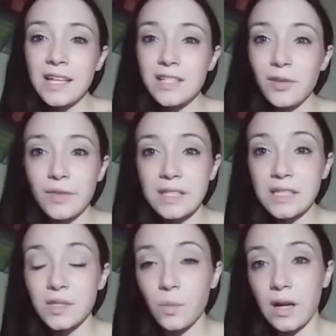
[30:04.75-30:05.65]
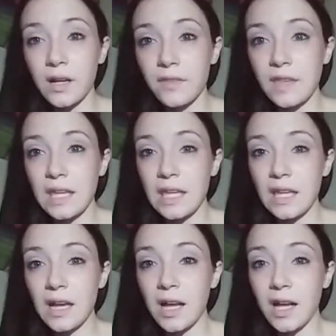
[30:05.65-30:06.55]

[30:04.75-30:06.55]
So this is where the